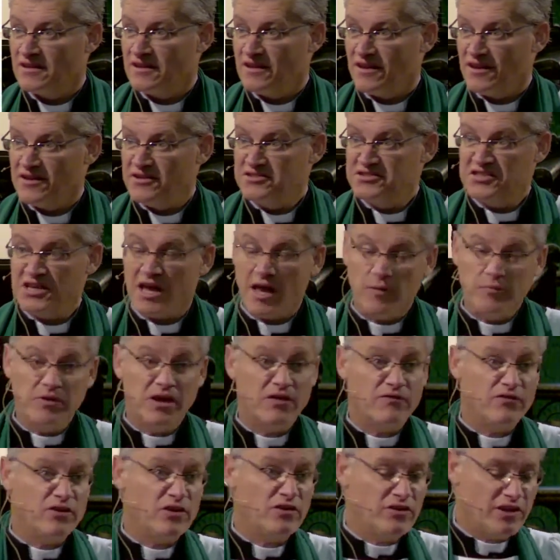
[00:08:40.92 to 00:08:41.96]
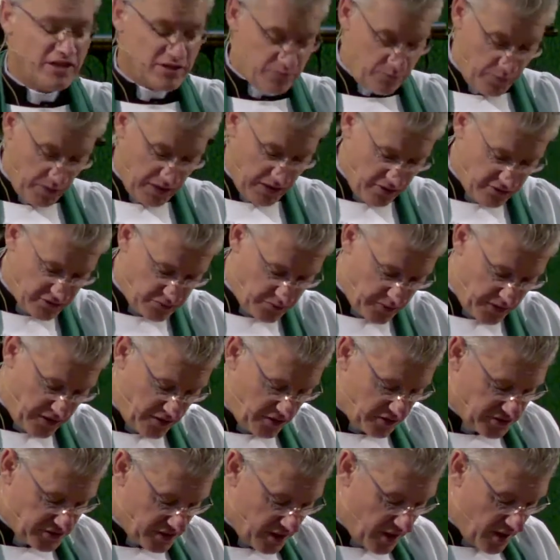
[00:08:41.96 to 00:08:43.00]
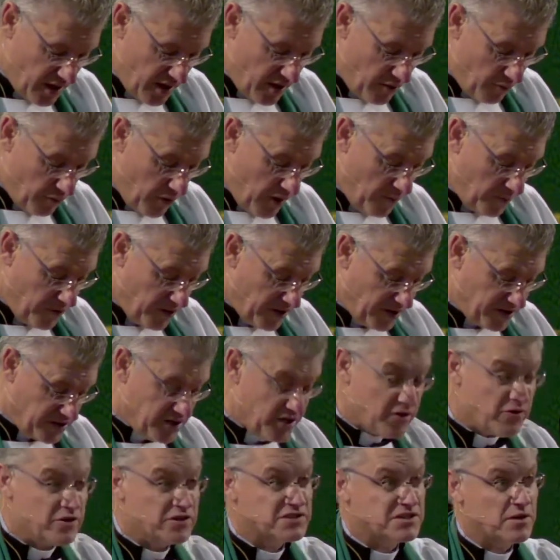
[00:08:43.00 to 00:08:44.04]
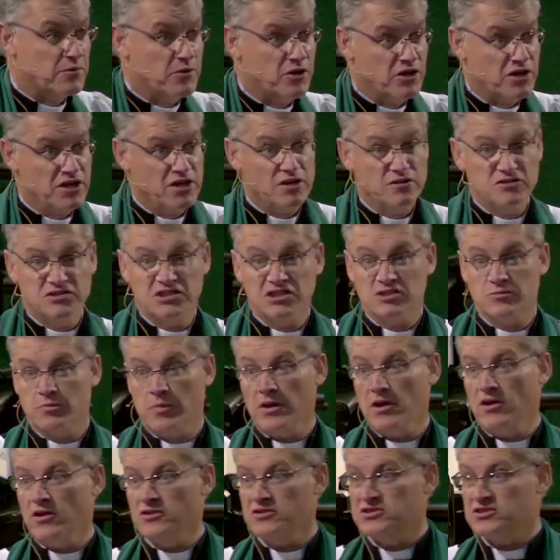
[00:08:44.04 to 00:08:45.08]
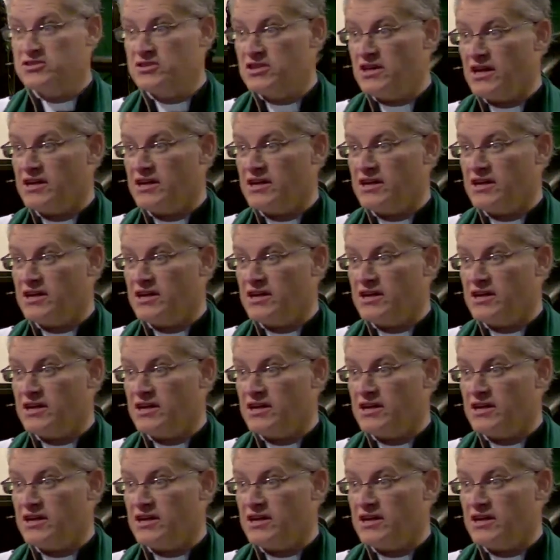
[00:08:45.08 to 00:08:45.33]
And you see, I'm giving you these balloons because what I'm going to do is I'm going to use these balloons to